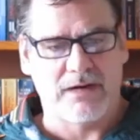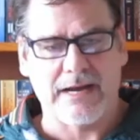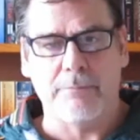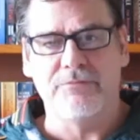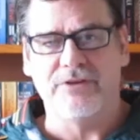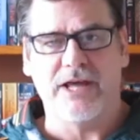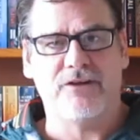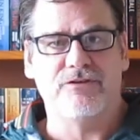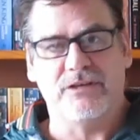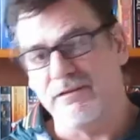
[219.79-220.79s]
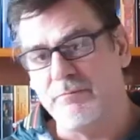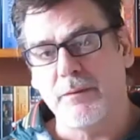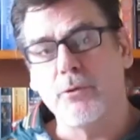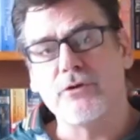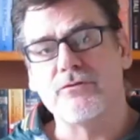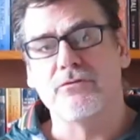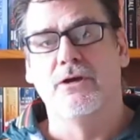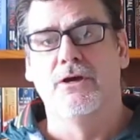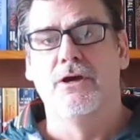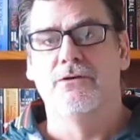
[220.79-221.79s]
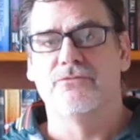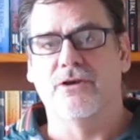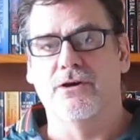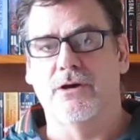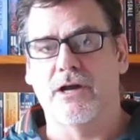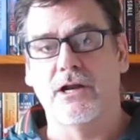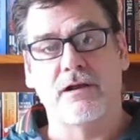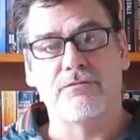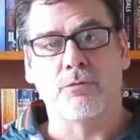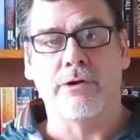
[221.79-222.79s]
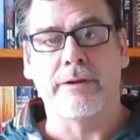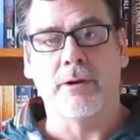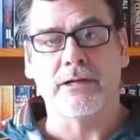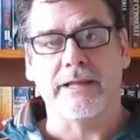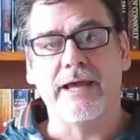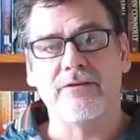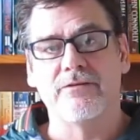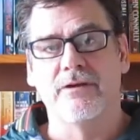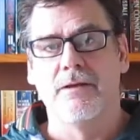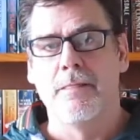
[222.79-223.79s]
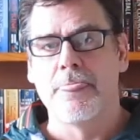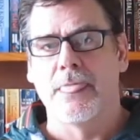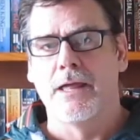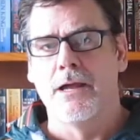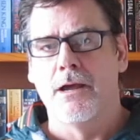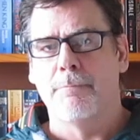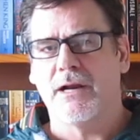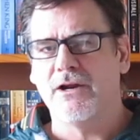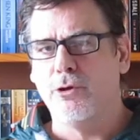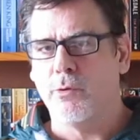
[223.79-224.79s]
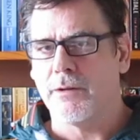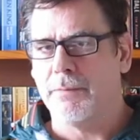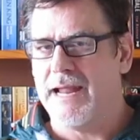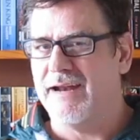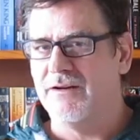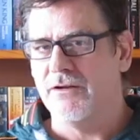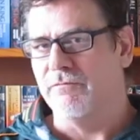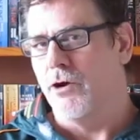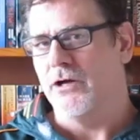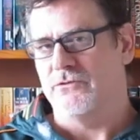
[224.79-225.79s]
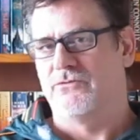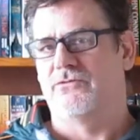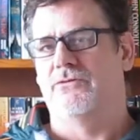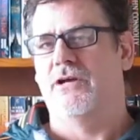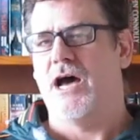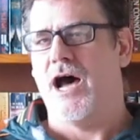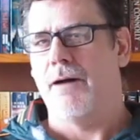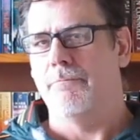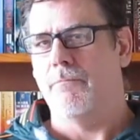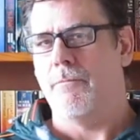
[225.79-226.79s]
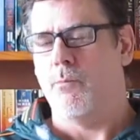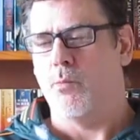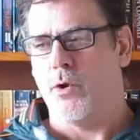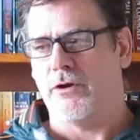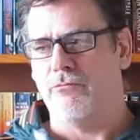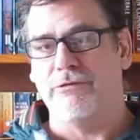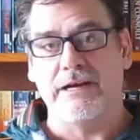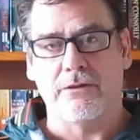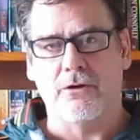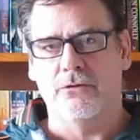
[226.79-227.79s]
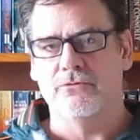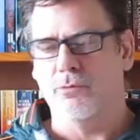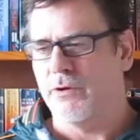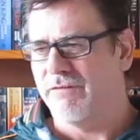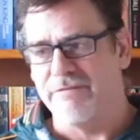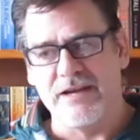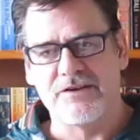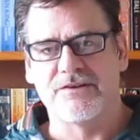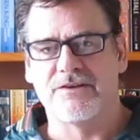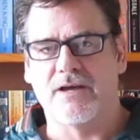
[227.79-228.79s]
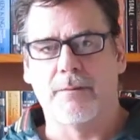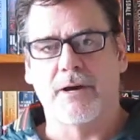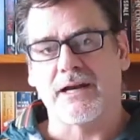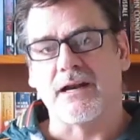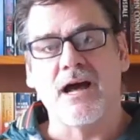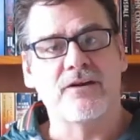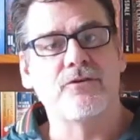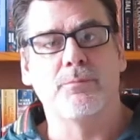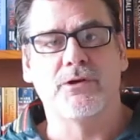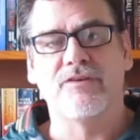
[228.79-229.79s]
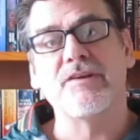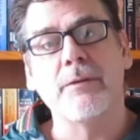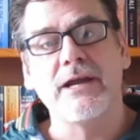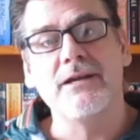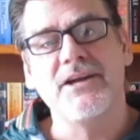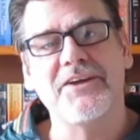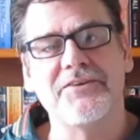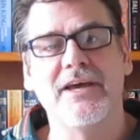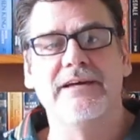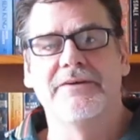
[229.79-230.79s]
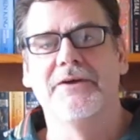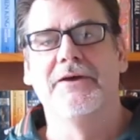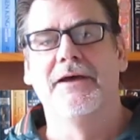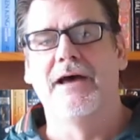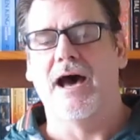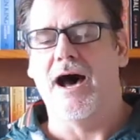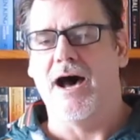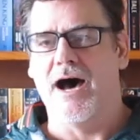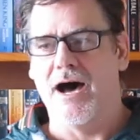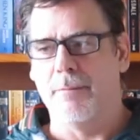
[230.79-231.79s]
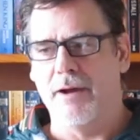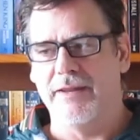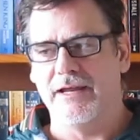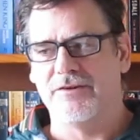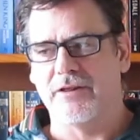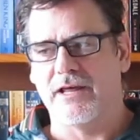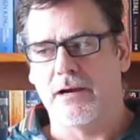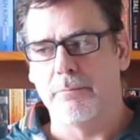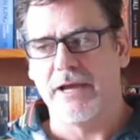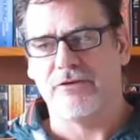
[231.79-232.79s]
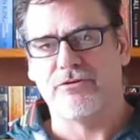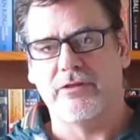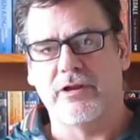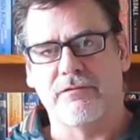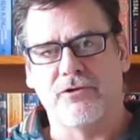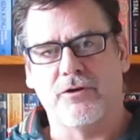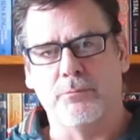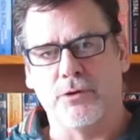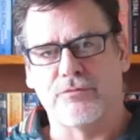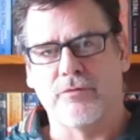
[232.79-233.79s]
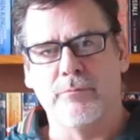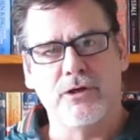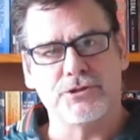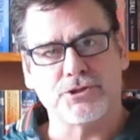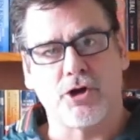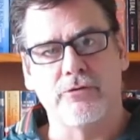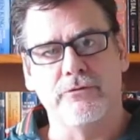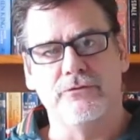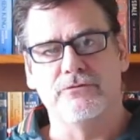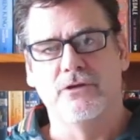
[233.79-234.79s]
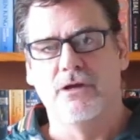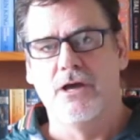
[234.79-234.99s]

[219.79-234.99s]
clubs that actually give me books, so I don't have to worry about that. But I do want to plan in advance um, what readathons or what events I might like to participate in next year, um, and then so that I make sure that I've got books from those genres.